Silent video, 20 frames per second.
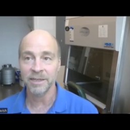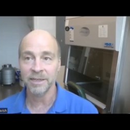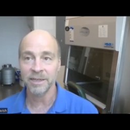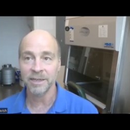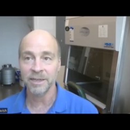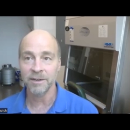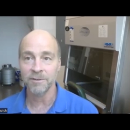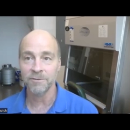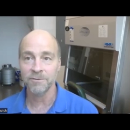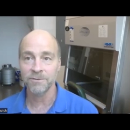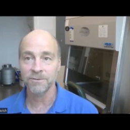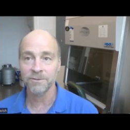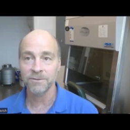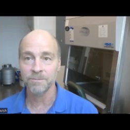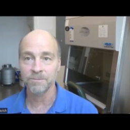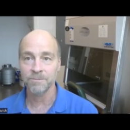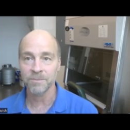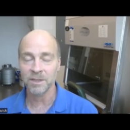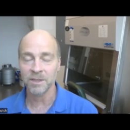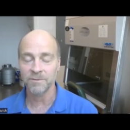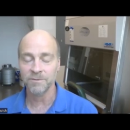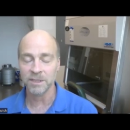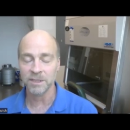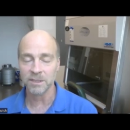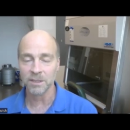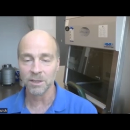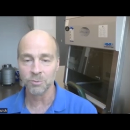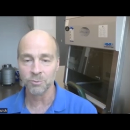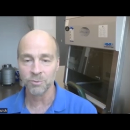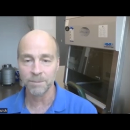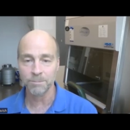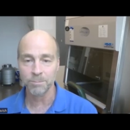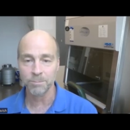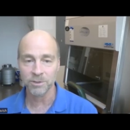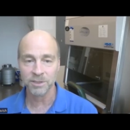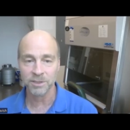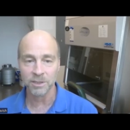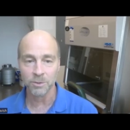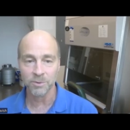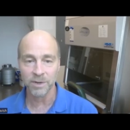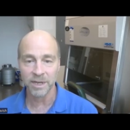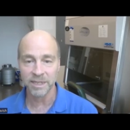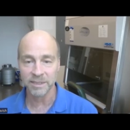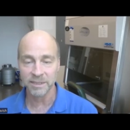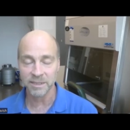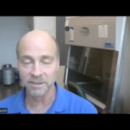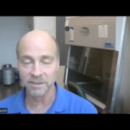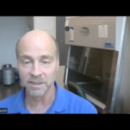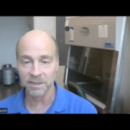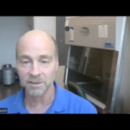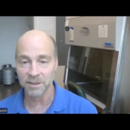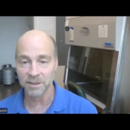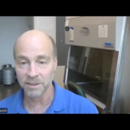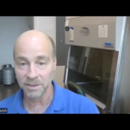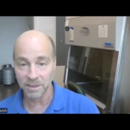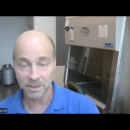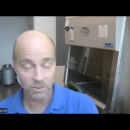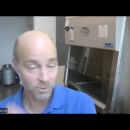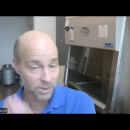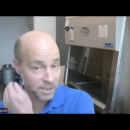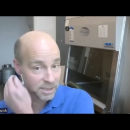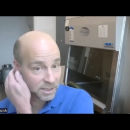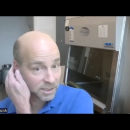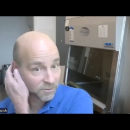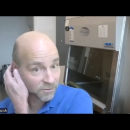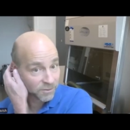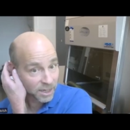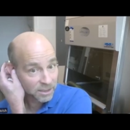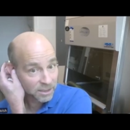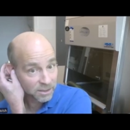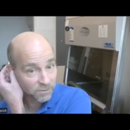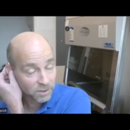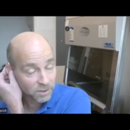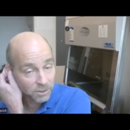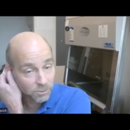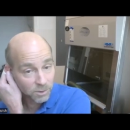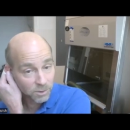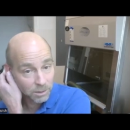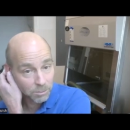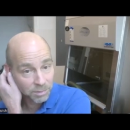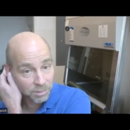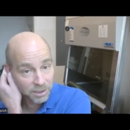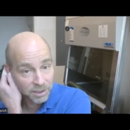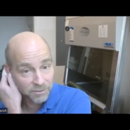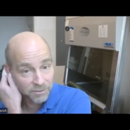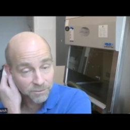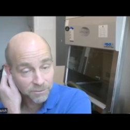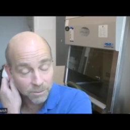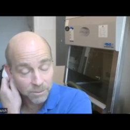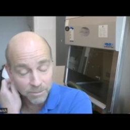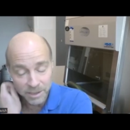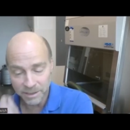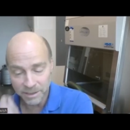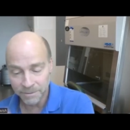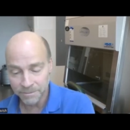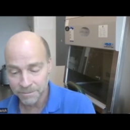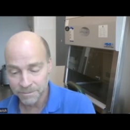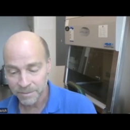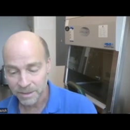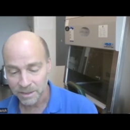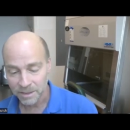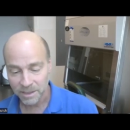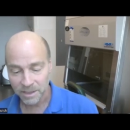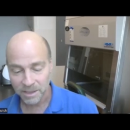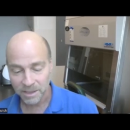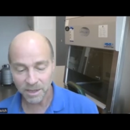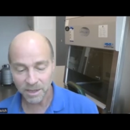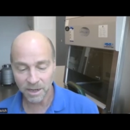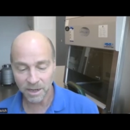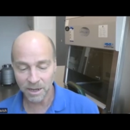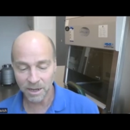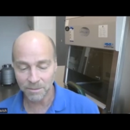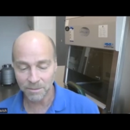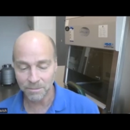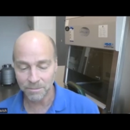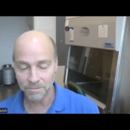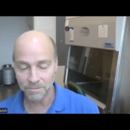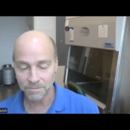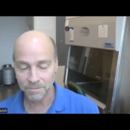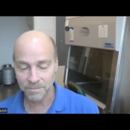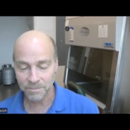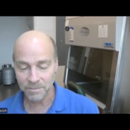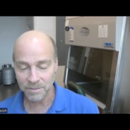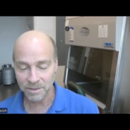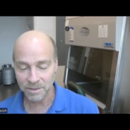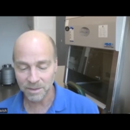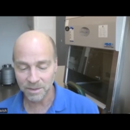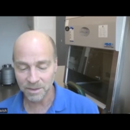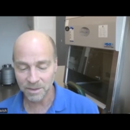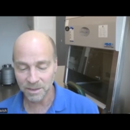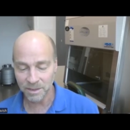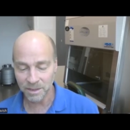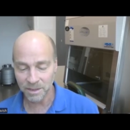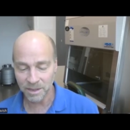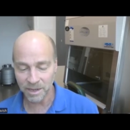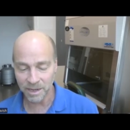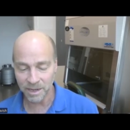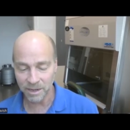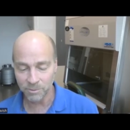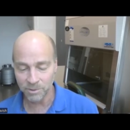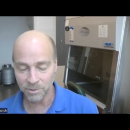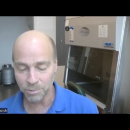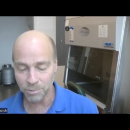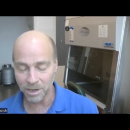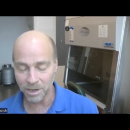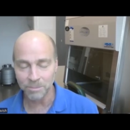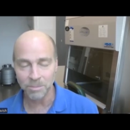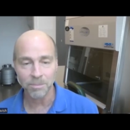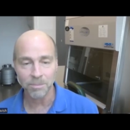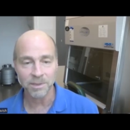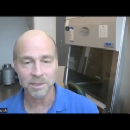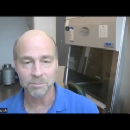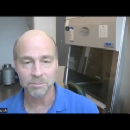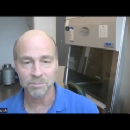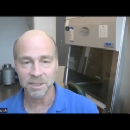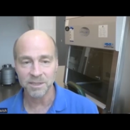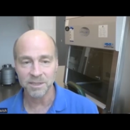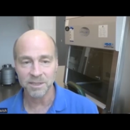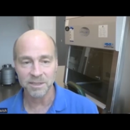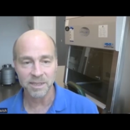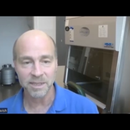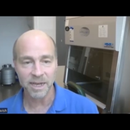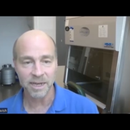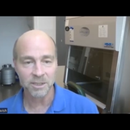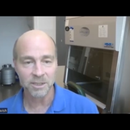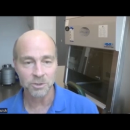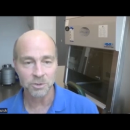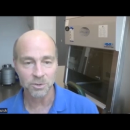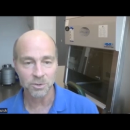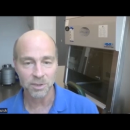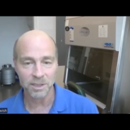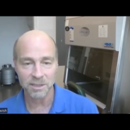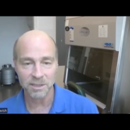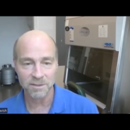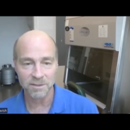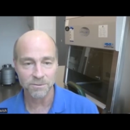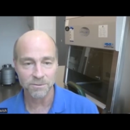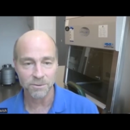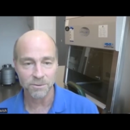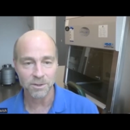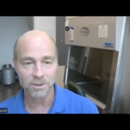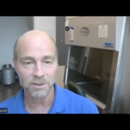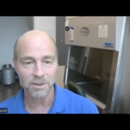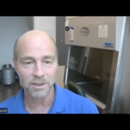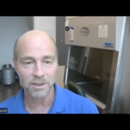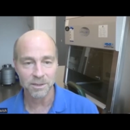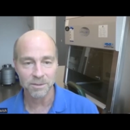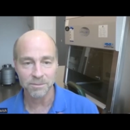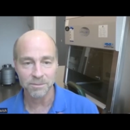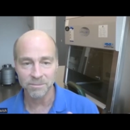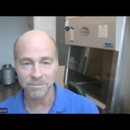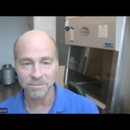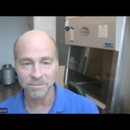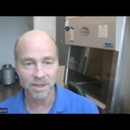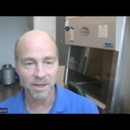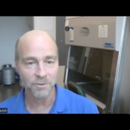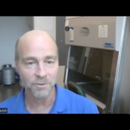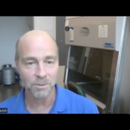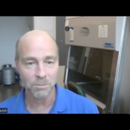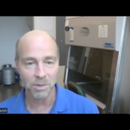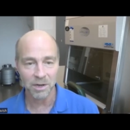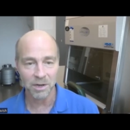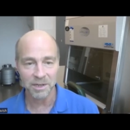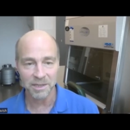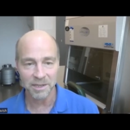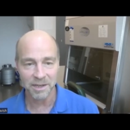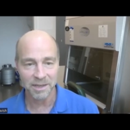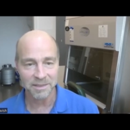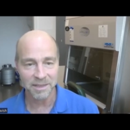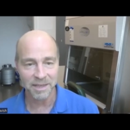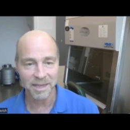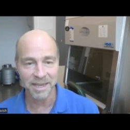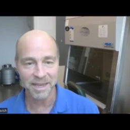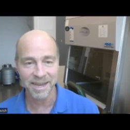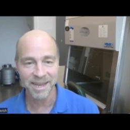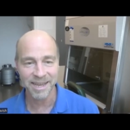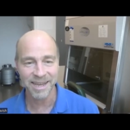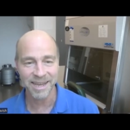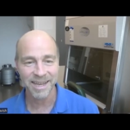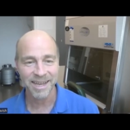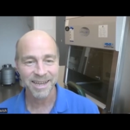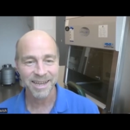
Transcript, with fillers: if if it's a three person race, as I think this race effectively will be for me, um, I would probably be the second choice for everybody. I think